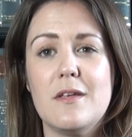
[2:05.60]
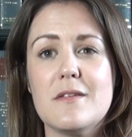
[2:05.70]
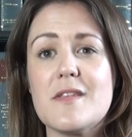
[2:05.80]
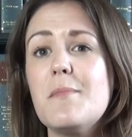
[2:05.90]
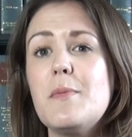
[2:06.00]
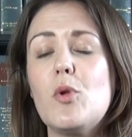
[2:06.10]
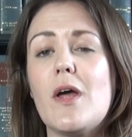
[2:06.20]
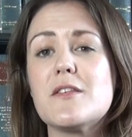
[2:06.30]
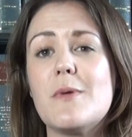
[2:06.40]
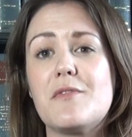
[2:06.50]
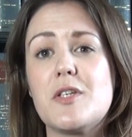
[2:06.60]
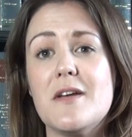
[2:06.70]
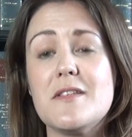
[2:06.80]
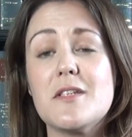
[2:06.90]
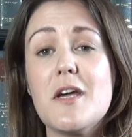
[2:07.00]
Some people like to
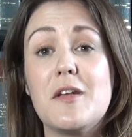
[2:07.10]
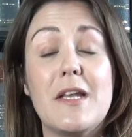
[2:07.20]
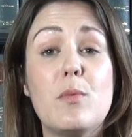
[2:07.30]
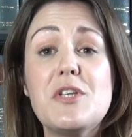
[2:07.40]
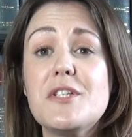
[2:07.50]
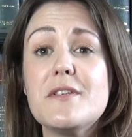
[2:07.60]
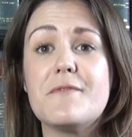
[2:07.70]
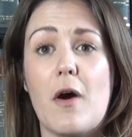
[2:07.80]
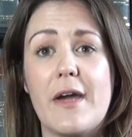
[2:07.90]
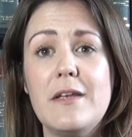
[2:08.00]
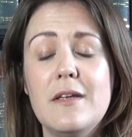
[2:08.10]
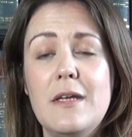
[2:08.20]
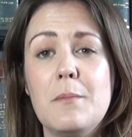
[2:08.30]
advertise internally, which is fine,